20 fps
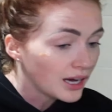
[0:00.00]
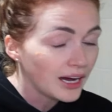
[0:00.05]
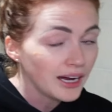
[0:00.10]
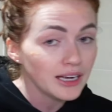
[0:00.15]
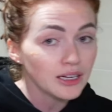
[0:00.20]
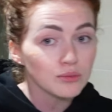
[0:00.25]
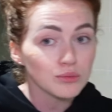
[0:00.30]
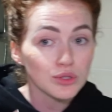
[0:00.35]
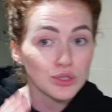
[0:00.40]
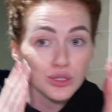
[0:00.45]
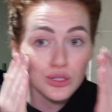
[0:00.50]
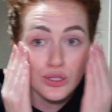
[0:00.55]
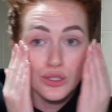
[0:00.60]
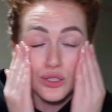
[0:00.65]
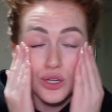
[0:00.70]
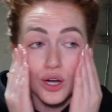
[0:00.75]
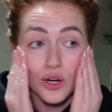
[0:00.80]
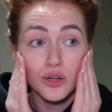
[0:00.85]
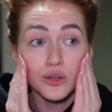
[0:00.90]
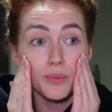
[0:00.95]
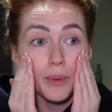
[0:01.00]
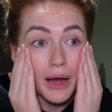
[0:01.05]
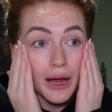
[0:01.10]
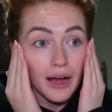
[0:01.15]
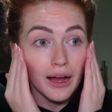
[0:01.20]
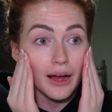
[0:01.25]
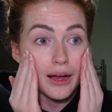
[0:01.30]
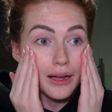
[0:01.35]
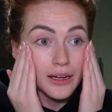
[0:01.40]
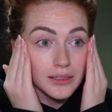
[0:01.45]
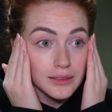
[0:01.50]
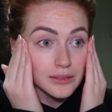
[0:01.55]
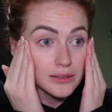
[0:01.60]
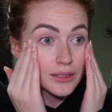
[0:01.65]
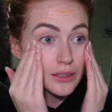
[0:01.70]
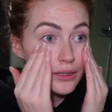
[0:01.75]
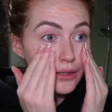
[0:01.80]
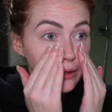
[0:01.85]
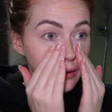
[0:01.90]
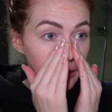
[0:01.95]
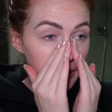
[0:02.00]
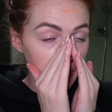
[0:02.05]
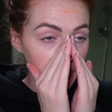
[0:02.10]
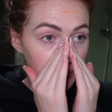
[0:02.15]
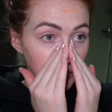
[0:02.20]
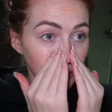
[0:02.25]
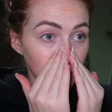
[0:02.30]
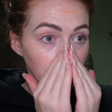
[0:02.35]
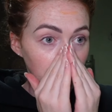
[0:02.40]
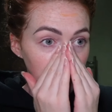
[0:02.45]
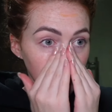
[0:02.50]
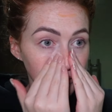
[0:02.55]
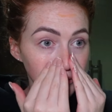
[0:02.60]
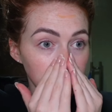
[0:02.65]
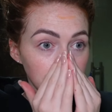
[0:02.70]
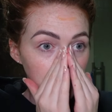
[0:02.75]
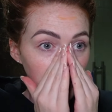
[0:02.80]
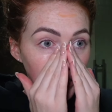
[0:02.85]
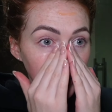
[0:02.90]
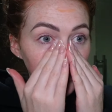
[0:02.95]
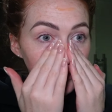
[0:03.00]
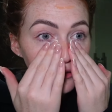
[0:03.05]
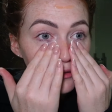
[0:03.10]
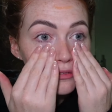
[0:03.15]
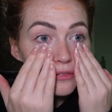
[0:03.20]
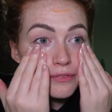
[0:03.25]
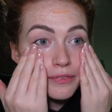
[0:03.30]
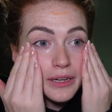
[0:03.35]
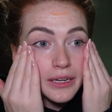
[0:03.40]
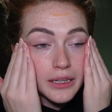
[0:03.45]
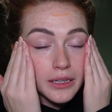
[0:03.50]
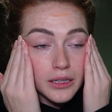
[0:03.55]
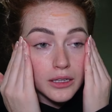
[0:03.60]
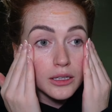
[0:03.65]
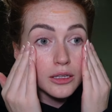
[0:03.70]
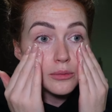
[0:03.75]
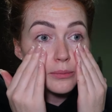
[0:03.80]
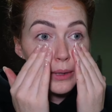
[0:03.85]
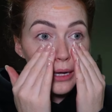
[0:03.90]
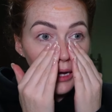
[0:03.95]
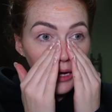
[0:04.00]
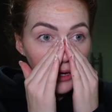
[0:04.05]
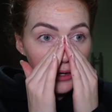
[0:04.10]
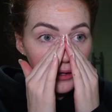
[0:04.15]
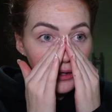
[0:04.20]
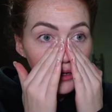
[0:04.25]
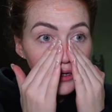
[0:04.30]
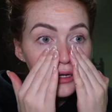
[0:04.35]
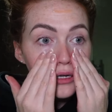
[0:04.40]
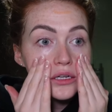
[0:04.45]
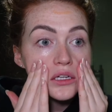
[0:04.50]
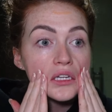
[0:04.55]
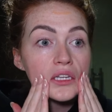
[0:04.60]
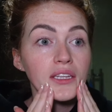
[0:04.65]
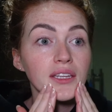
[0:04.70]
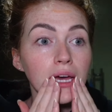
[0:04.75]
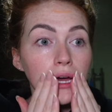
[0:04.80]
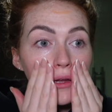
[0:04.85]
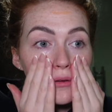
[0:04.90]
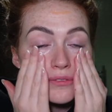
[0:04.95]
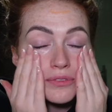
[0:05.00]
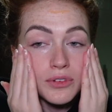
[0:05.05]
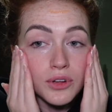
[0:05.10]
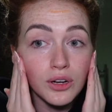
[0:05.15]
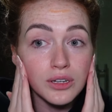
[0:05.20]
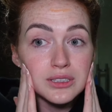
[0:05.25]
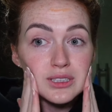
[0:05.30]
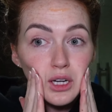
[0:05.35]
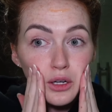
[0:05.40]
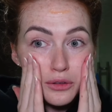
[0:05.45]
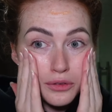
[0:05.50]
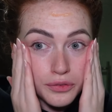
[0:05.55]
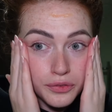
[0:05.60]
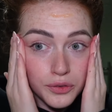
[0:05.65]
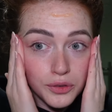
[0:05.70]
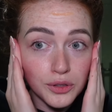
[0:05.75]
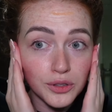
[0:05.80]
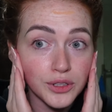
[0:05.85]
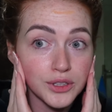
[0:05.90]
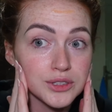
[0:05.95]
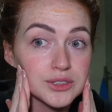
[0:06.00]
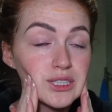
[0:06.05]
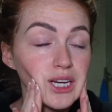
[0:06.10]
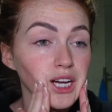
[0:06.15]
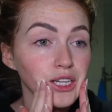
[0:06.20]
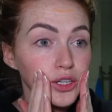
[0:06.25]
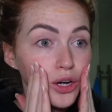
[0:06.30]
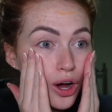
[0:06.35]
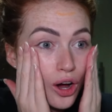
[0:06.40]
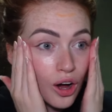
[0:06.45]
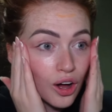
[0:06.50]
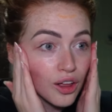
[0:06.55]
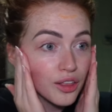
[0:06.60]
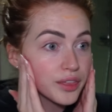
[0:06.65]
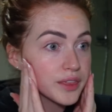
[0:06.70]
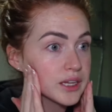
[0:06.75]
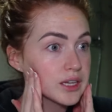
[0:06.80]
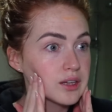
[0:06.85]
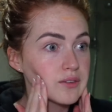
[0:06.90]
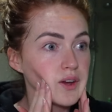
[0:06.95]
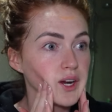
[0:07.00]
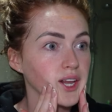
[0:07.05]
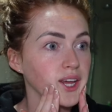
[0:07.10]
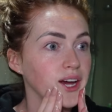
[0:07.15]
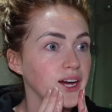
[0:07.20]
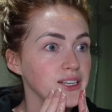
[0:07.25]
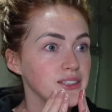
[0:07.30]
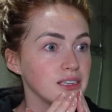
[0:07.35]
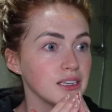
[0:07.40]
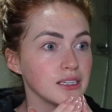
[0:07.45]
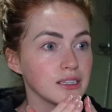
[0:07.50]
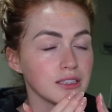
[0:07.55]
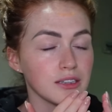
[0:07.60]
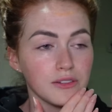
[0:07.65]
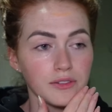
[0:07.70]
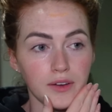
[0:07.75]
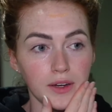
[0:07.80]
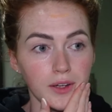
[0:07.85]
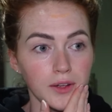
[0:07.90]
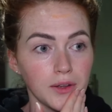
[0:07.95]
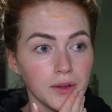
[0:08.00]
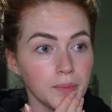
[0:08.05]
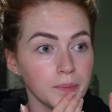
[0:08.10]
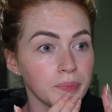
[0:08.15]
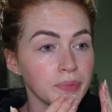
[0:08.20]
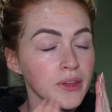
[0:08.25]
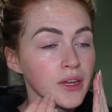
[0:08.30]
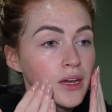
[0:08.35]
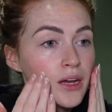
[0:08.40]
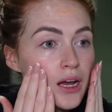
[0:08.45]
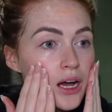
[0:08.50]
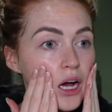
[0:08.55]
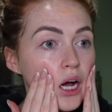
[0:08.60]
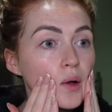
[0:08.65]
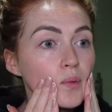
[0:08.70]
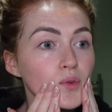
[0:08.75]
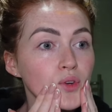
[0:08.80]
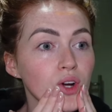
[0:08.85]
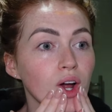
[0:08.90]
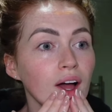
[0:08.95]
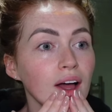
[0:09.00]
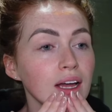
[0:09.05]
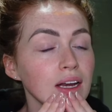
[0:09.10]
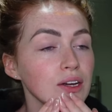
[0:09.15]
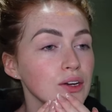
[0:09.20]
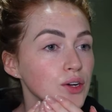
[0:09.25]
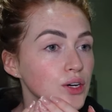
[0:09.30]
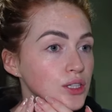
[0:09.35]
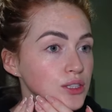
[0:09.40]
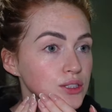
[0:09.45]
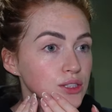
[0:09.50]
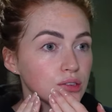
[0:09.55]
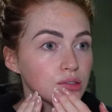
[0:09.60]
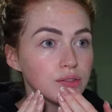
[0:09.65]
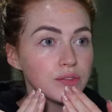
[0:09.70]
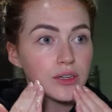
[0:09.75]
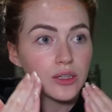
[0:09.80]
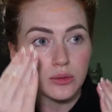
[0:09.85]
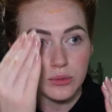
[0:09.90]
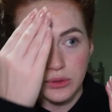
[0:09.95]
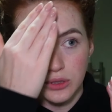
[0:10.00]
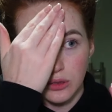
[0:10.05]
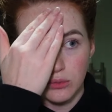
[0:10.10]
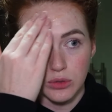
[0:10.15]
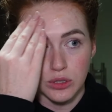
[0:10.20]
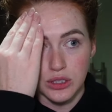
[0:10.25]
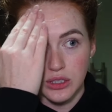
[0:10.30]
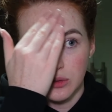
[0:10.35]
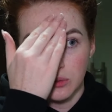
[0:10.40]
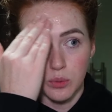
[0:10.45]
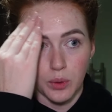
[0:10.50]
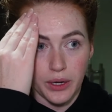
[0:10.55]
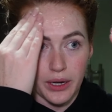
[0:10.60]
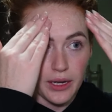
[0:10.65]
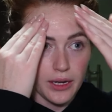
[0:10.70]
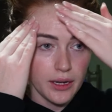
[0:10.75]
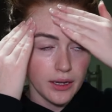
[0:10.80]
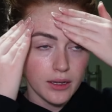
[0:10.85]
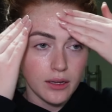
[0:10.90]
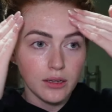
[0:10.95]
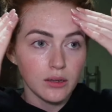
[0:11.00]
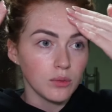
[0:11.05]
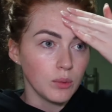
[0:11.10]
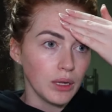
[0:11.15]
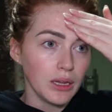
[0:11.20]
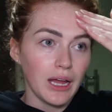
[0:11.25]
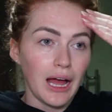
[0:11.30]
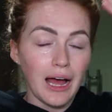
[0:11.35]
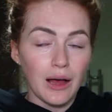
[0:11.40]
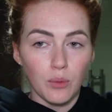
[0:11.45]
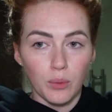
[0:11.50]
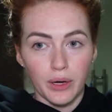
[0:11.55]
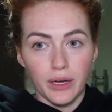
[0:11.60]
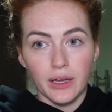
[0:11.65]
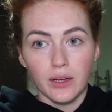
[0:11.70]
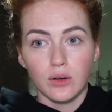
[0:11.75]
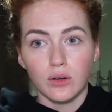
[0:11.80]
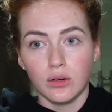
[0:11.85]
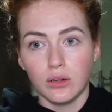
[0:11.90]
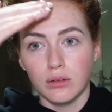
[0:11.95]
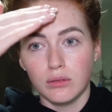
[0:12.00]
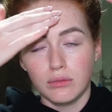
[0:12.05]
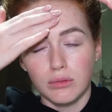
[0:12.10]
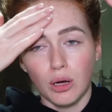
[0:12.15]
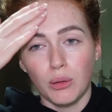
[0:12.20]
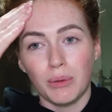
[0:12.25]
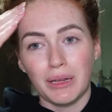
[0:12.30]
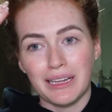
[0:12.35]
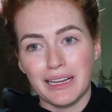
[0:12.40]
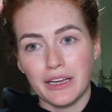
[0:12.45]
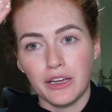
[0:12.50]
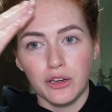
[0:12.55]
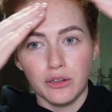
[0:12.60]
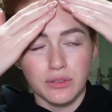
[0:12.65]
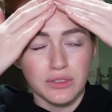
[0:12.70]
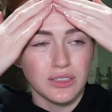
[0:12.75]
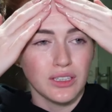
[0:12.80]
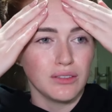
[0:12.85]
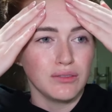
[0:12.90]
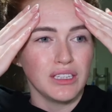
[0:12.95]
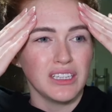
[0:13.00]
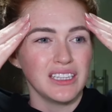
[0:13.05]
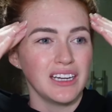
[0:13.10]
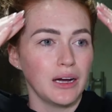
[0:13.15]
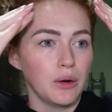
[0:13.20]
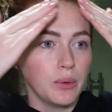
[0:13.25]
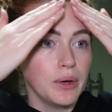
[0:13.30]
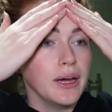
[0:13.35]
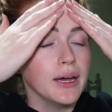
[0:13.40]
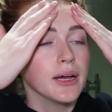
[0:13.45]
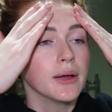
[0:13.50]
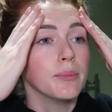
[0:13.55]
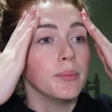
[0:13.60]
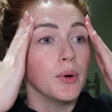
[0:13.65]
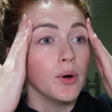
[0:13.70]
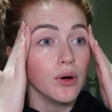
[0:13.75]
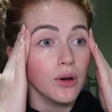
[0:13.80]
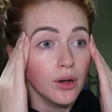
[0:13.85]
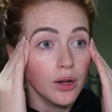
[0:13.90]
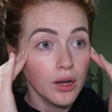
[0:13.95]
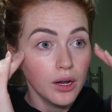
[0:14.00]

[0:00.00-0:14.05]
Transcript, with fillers: I am so behind with trying to film and getting vlogs out for you. I can't think of any ideas to film. I'm trying not to film so much in work, well at work or on my layovers, not really at work, but